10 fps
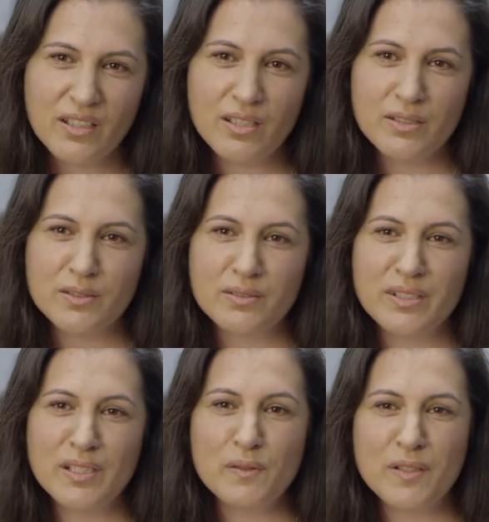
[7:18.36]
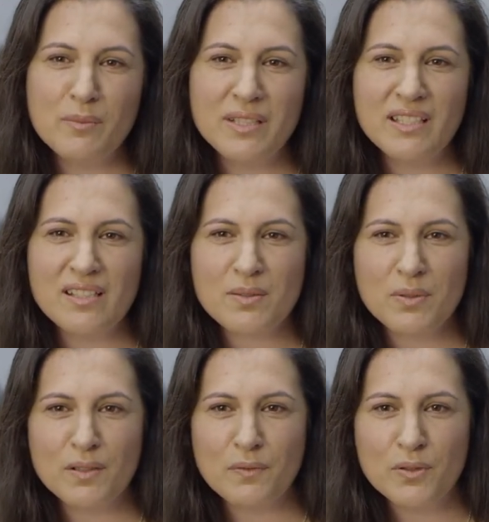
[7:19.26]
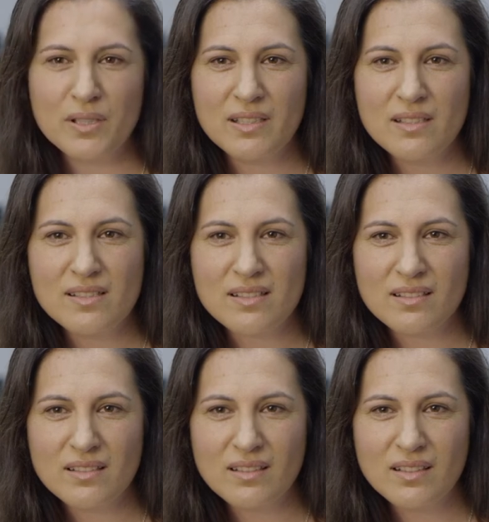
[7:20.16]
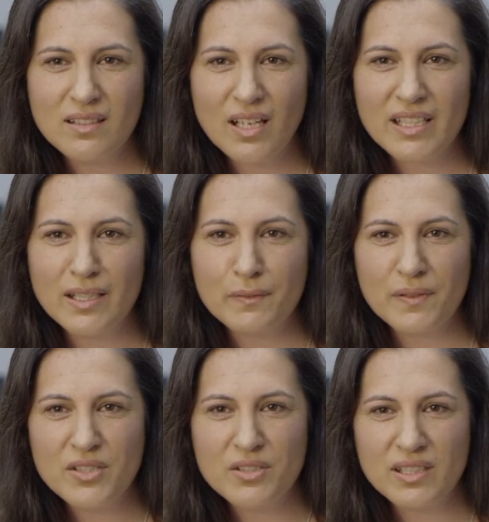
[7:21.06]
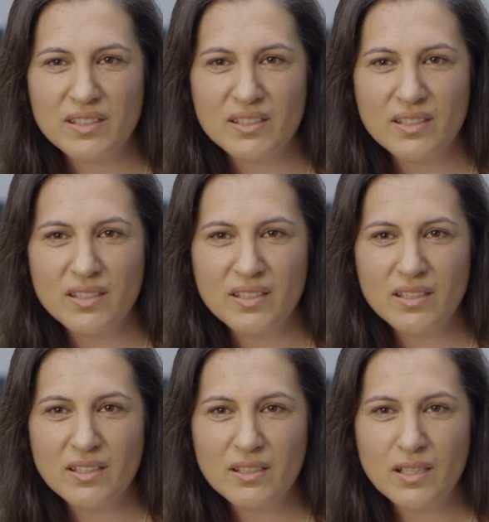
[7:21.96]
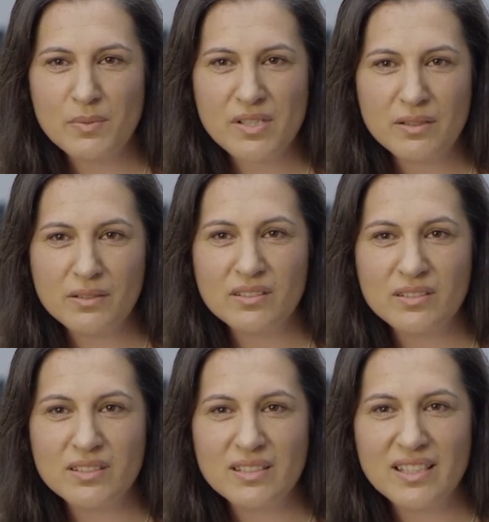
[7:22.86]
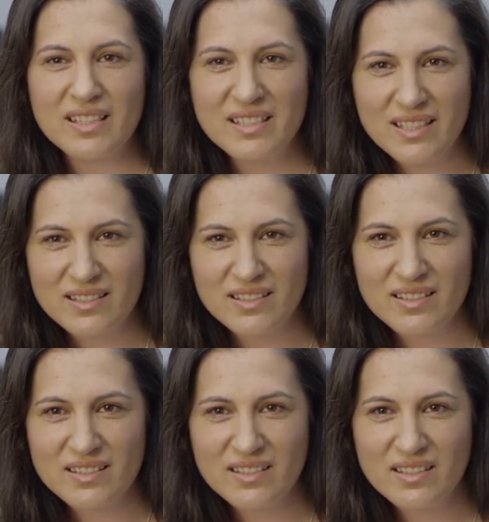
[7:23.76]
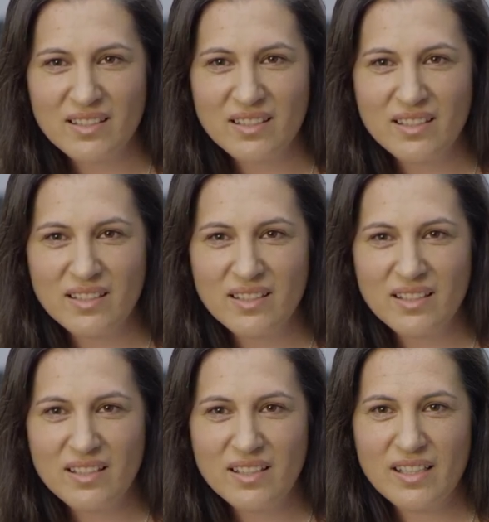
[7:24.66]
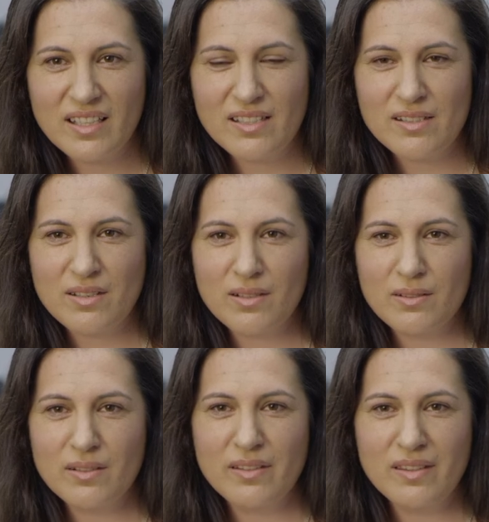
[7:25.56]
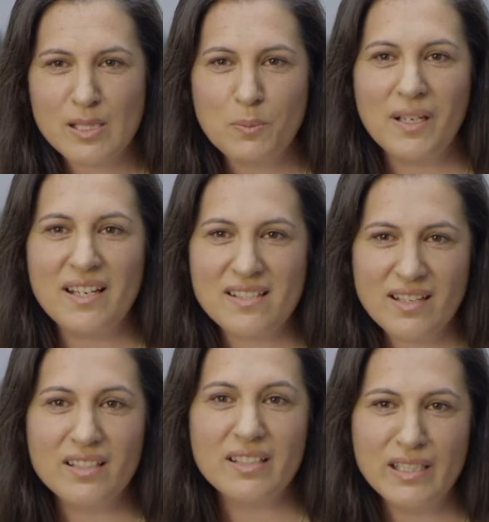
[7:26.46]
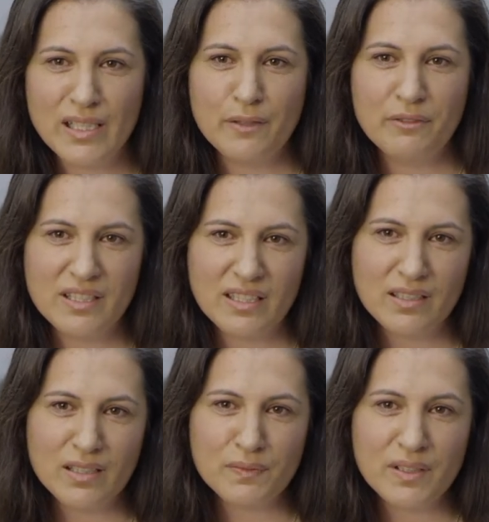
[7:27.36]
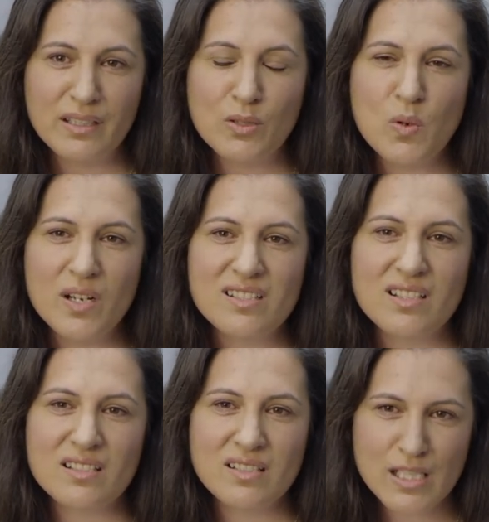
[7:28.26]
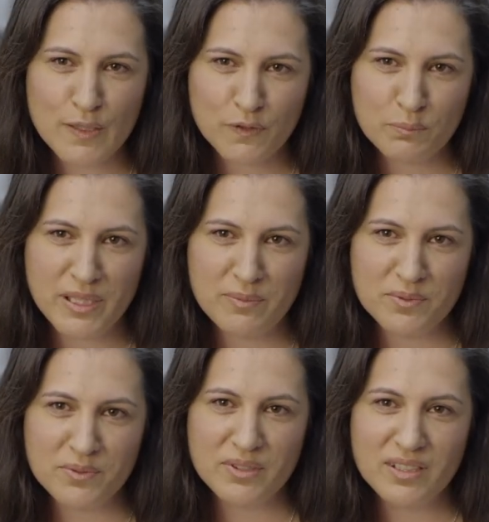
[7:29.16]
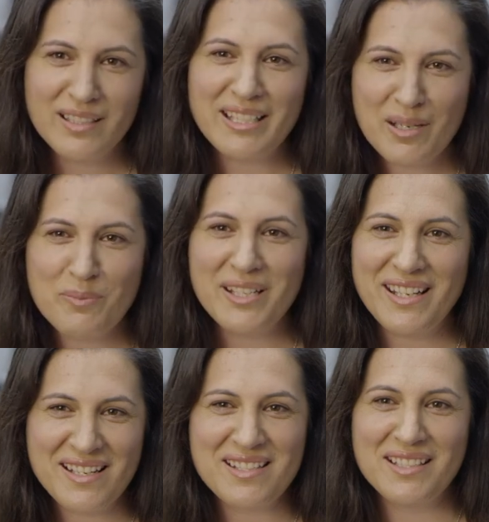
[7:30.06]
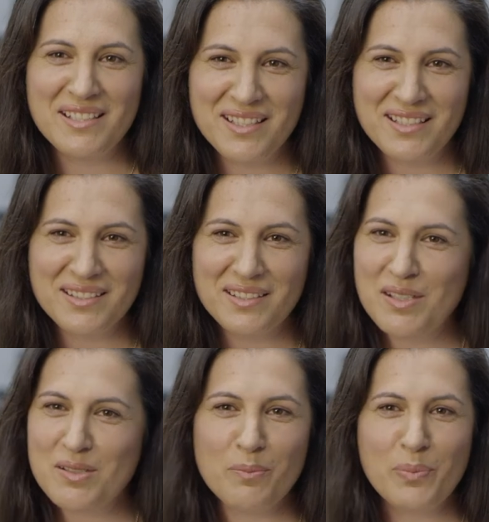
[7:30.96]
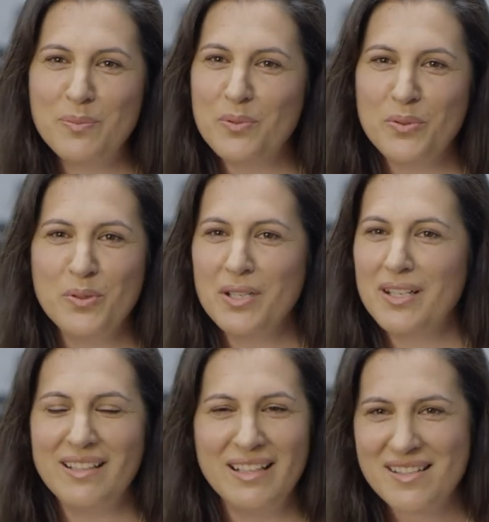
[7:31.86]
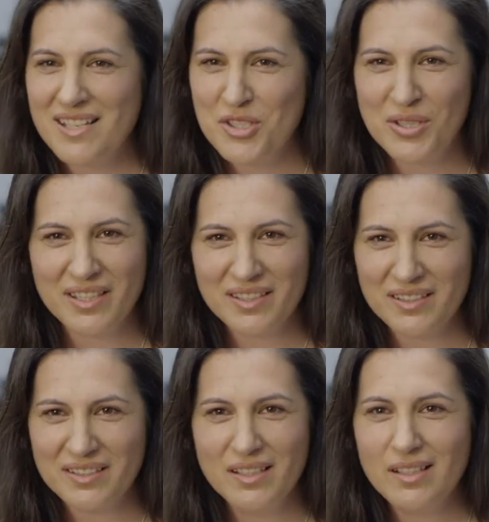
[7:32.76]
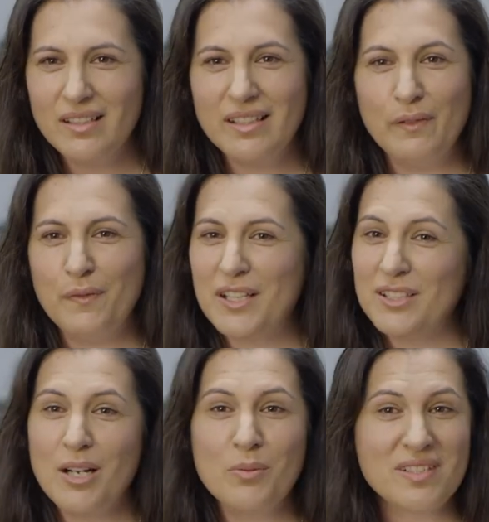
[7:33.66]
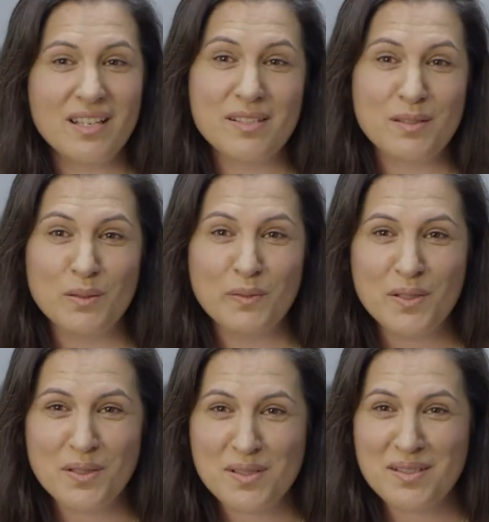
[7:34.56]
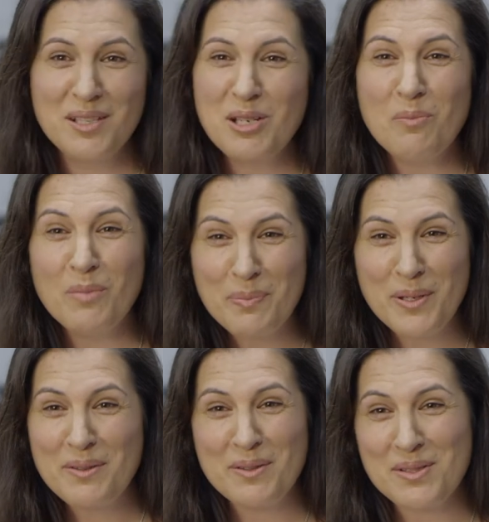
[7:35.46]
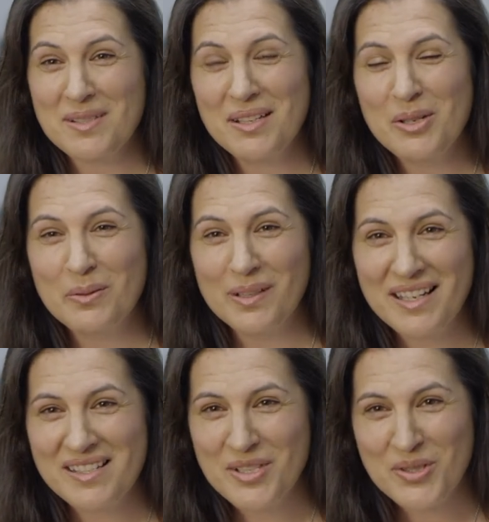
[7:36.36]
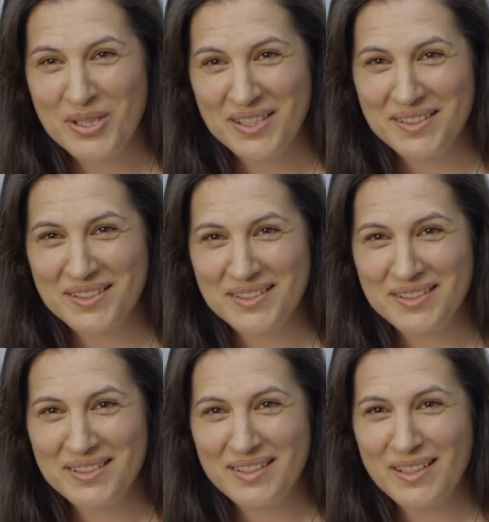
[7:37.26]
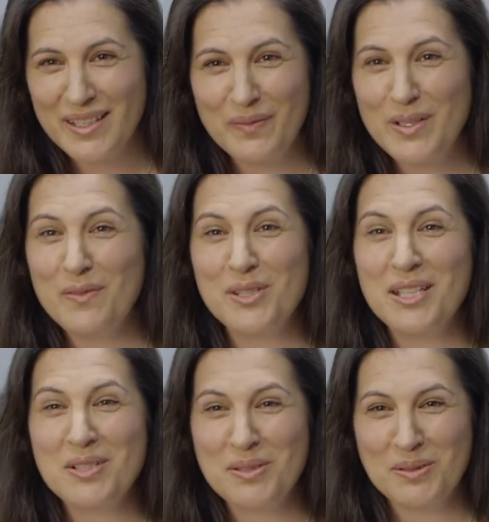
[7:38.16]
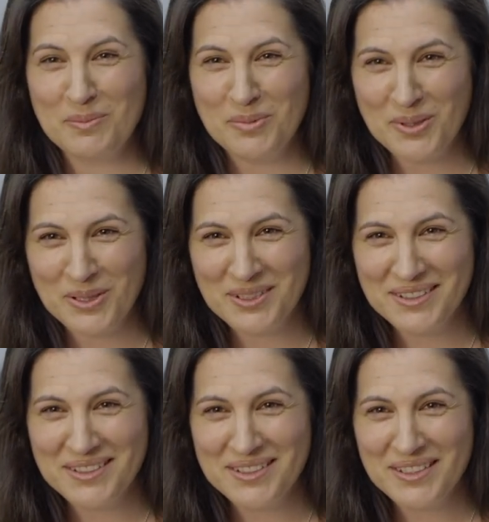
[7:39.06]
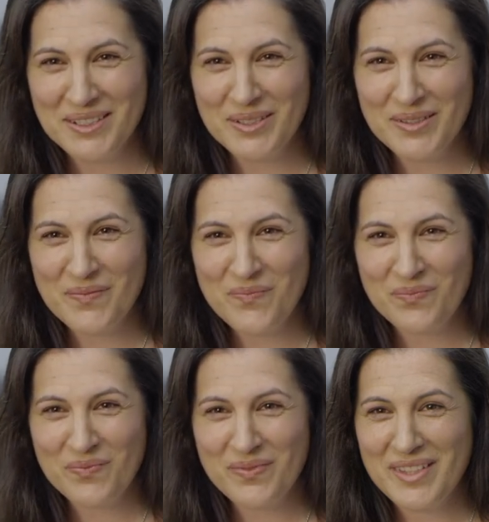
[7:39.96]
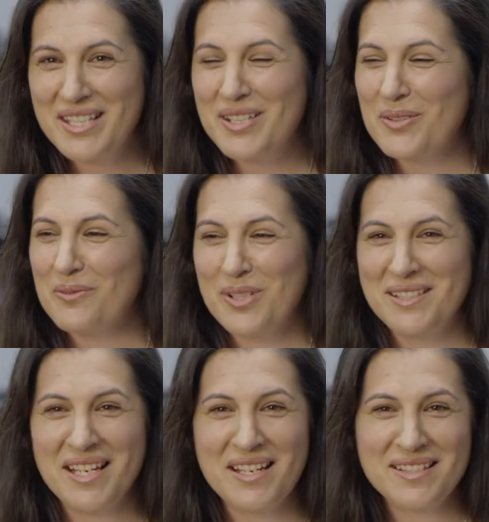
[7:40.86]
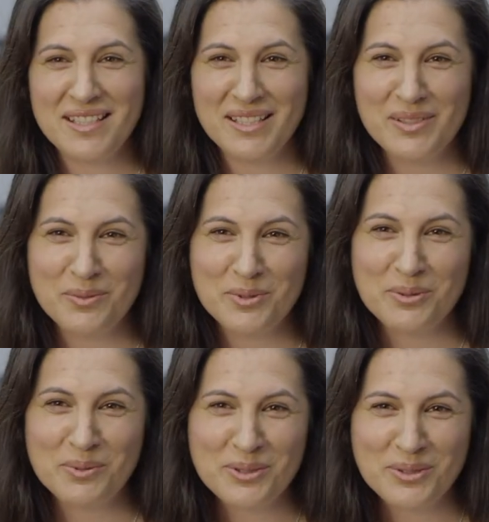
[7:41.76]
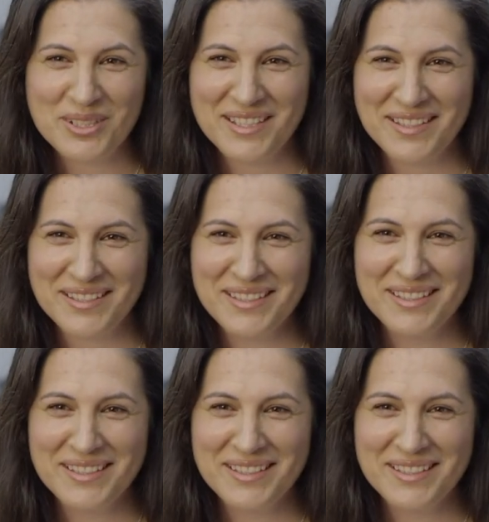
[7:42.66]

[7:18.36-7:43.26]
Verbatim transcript: Oh, you know, family, guess what? Four kids? I can't feed you now. I'm still addicted. And so this plays out in everyday life, and quite successful people can be easily addicted. It's not people who are less educated. In fact, I would say it's the reverse. My parents, who are less educated, have never touched a computer. They get on fantastically in the real world together.